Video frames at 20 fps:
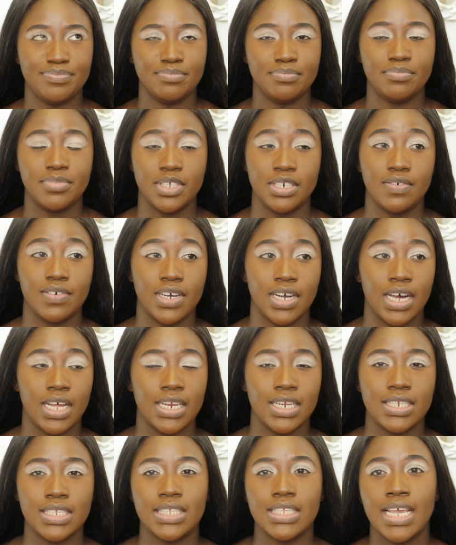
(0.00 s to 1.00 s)
beautiful
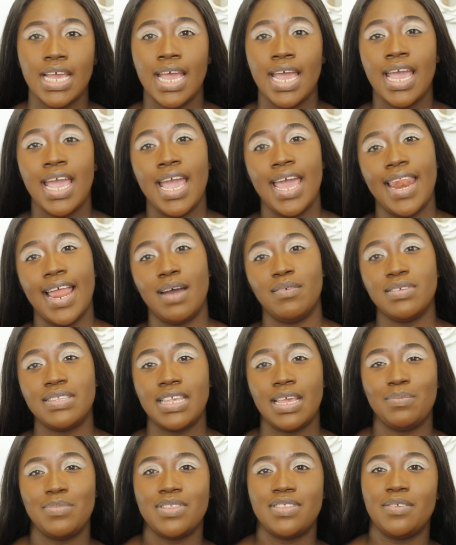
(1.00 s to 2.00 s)
colors. And I was
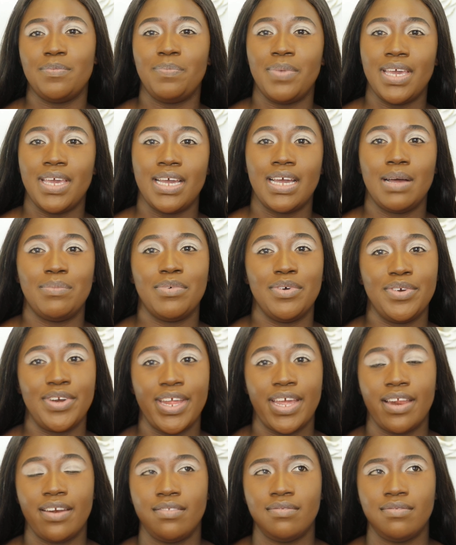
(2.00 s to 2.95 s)
able to pick up on that,